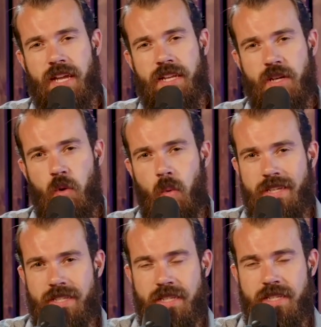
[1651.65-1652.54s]
into
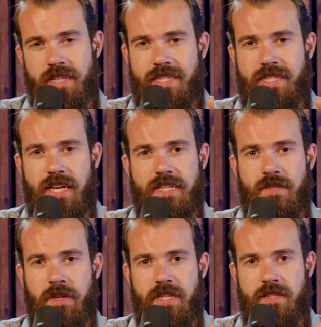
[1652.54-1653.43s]
quizzes and
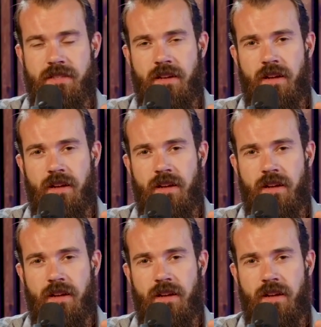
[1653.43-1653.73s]
assessments,